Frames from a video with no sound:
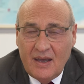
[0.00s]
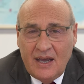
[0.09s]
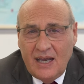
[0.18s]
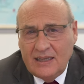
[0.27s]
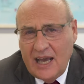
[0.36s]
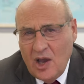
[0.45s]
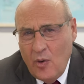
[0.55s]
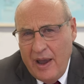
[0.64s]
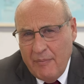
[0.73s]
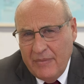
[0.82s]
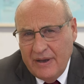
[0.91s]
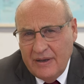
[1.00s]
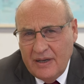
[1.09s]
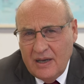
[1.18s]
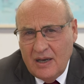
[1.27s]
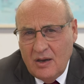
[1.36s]
At IOM,
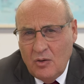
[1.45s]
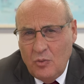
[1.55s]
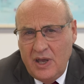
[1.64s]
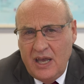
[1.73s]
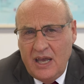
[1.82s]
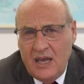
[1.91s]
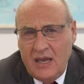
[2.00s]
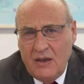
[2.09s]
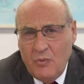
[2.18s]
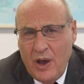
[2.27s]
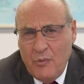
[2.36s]
where